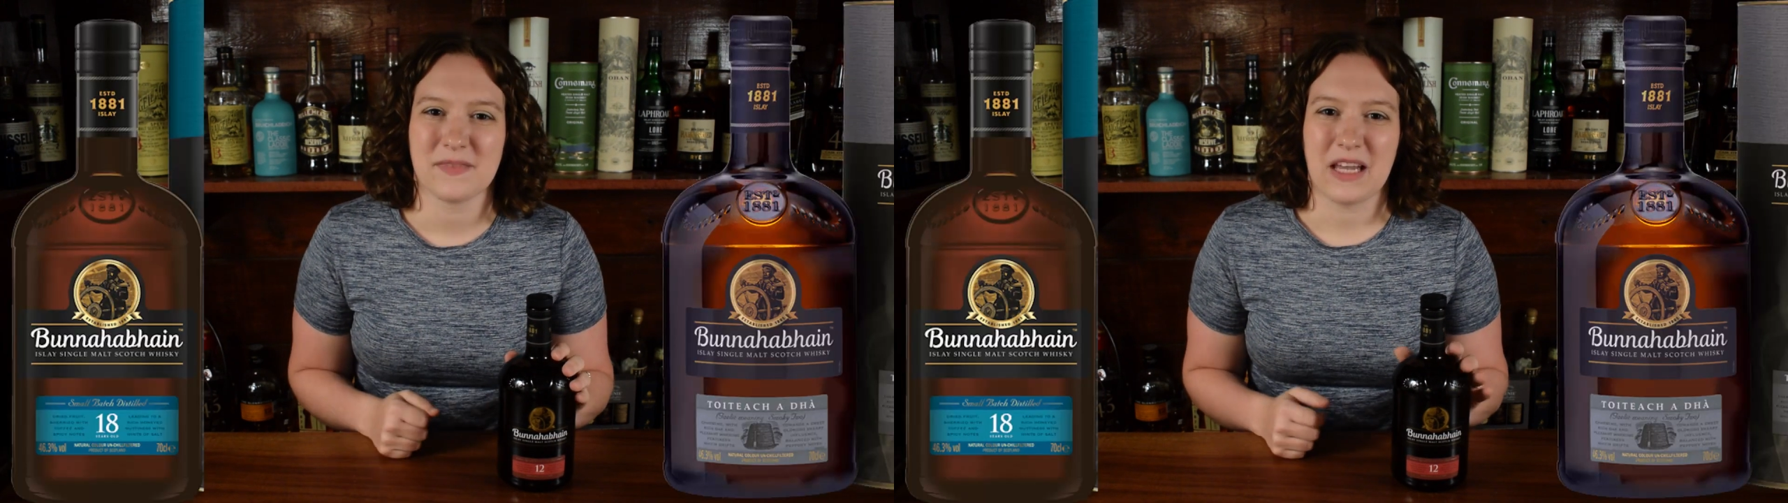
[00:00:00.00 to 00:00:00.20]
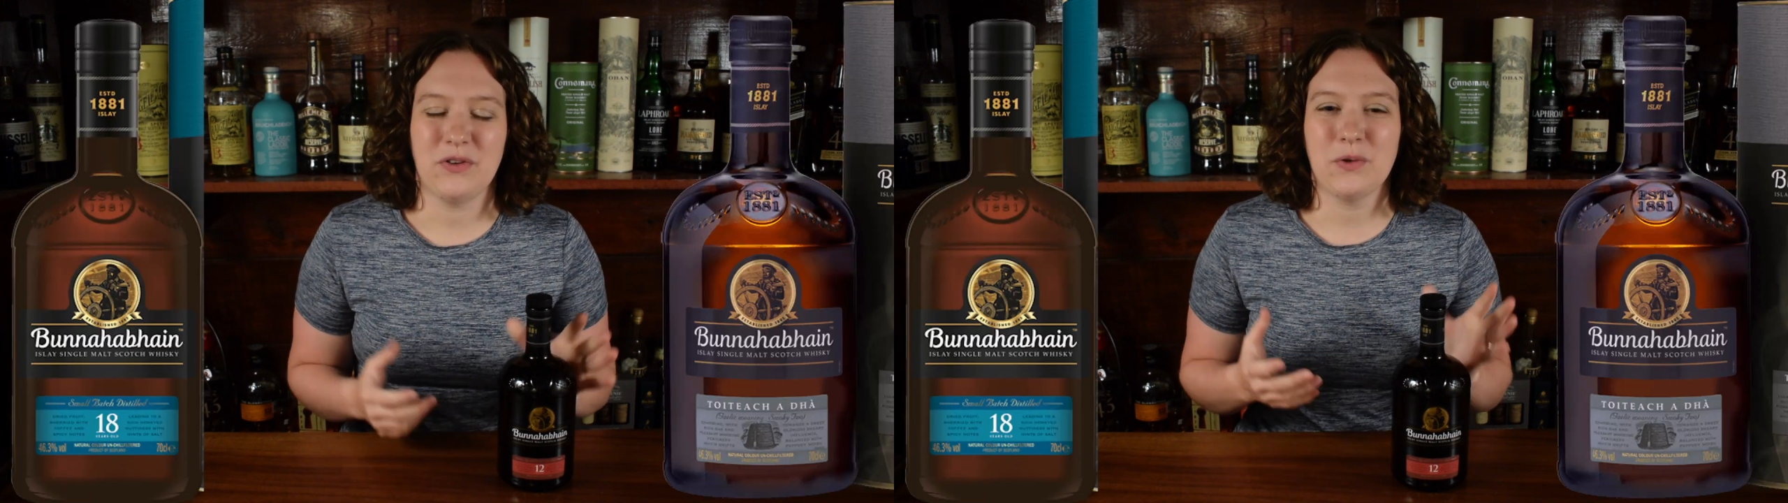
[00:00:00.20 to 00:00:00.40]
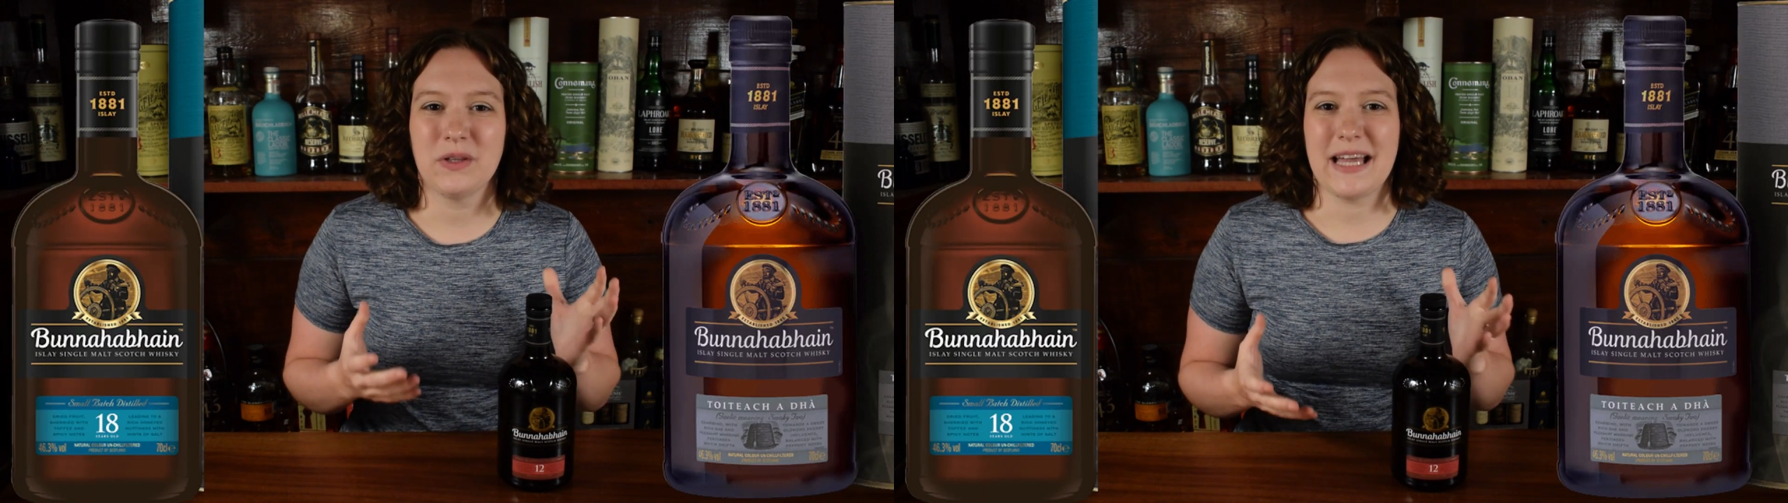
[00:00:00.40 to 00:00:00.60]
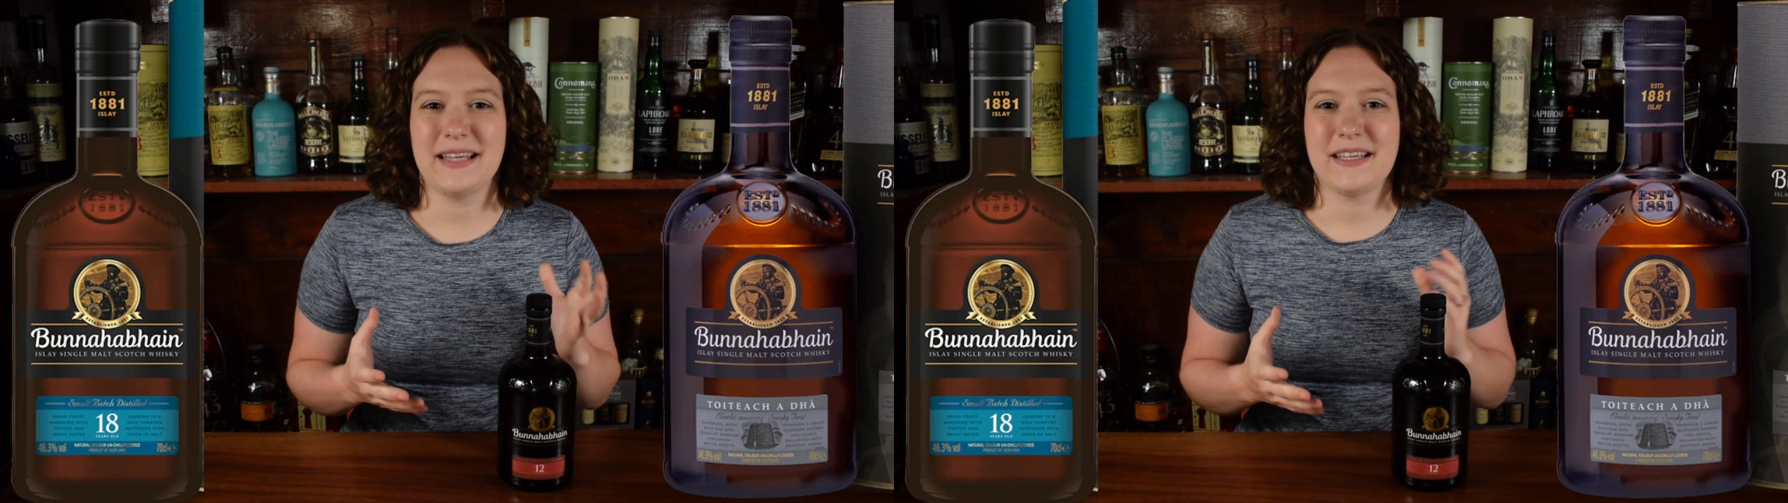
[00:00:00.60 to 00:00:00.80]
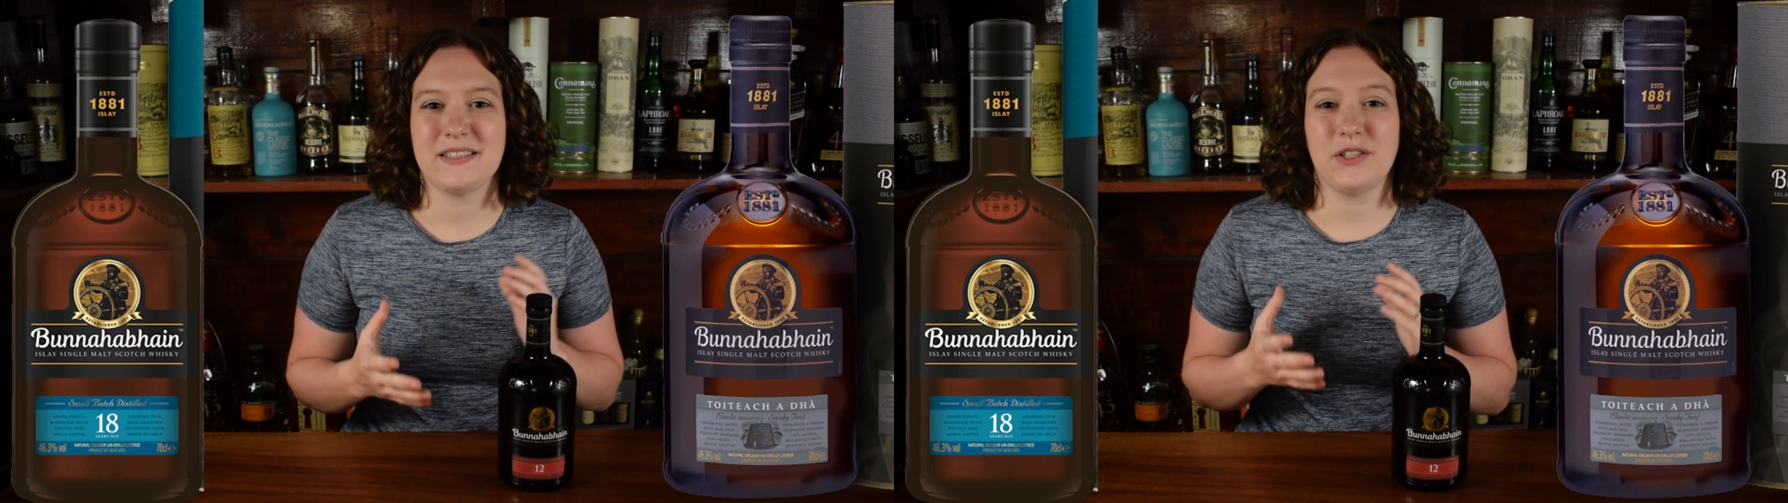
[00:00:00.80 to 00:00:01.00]
If you like
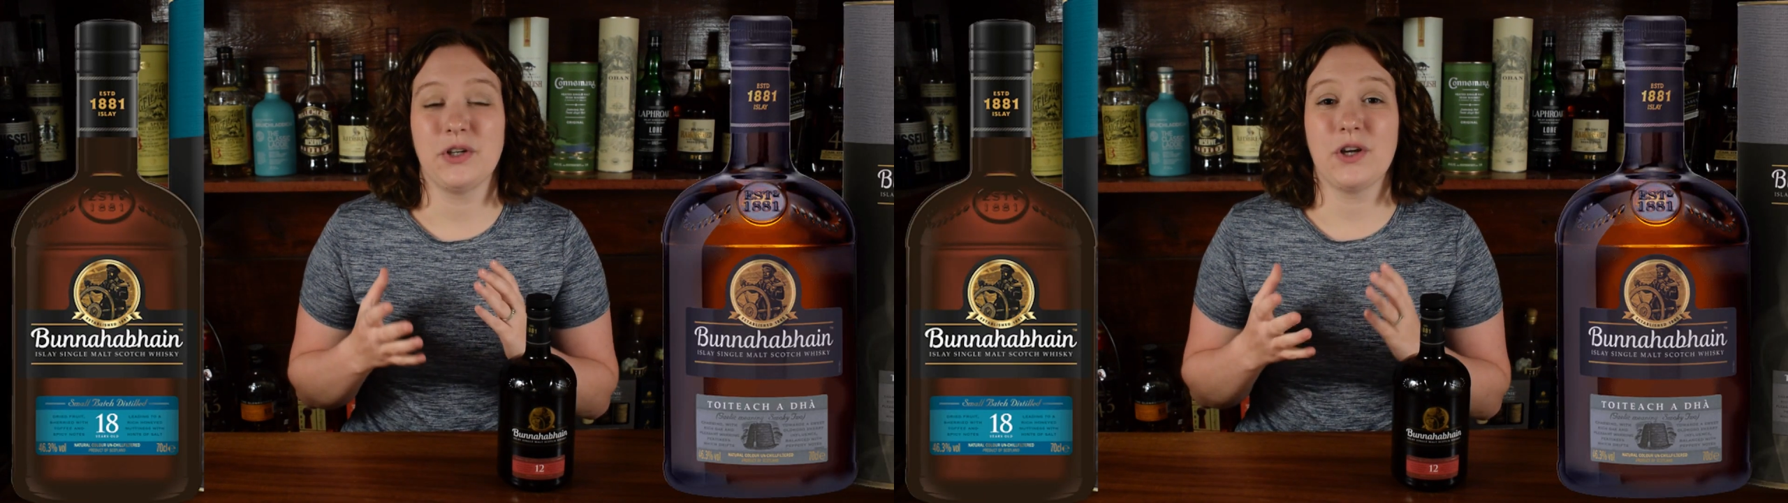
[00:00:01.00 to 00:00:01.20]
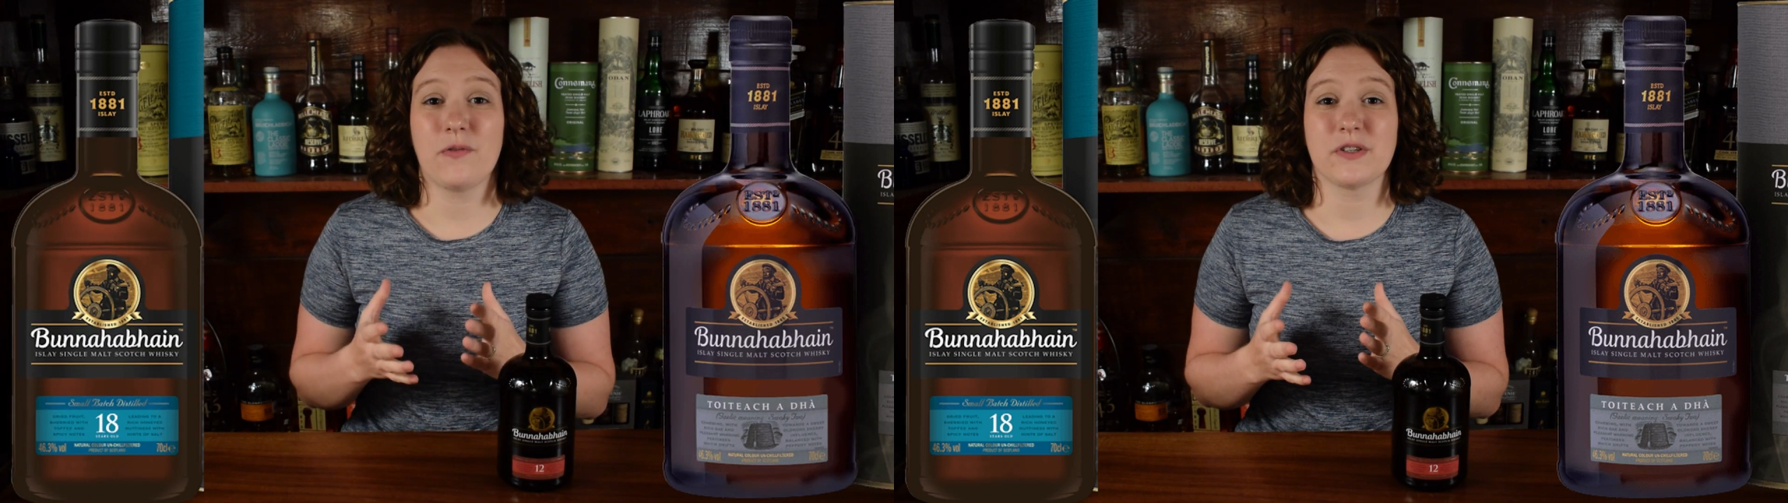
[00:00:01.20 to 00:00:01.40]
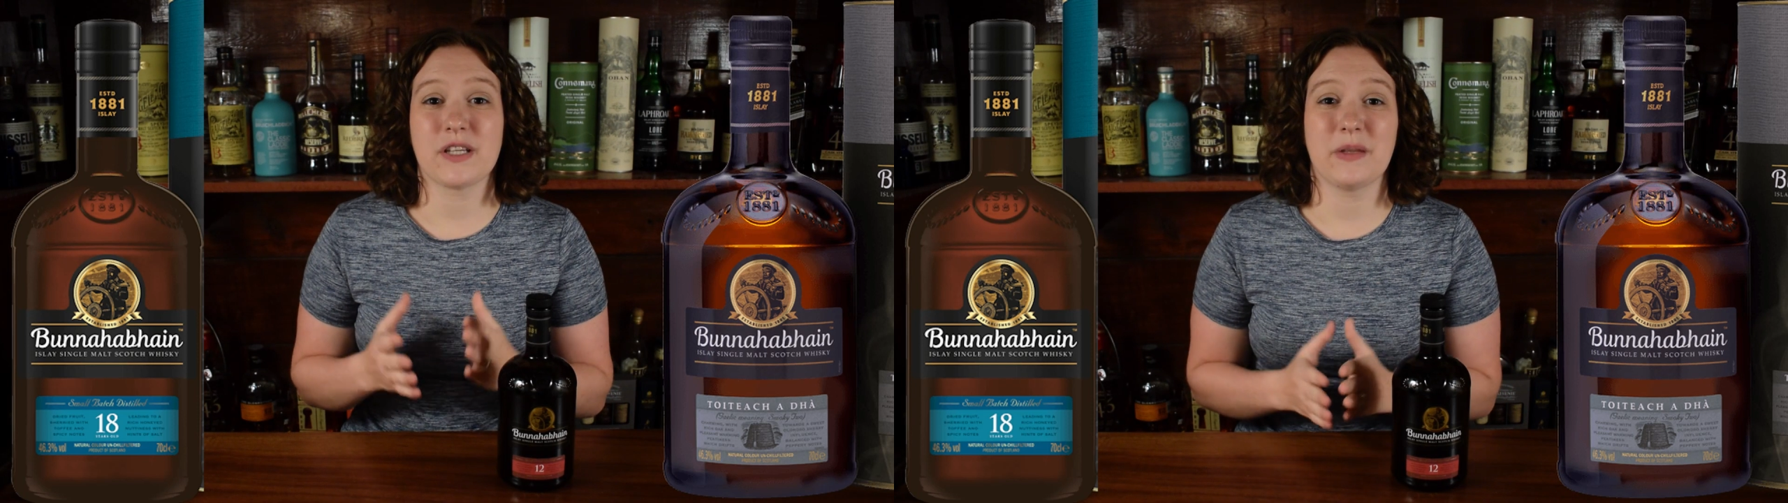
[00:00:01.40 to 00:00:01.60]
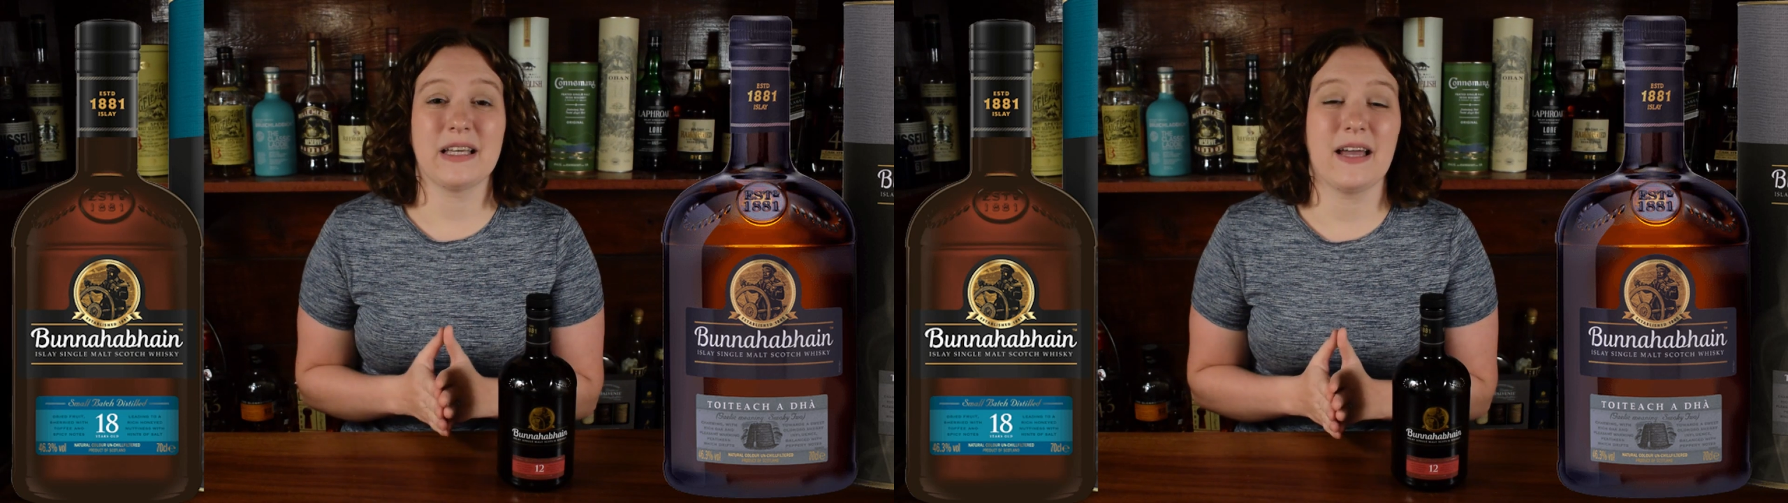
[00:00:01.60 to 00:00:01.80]
this, you could go for something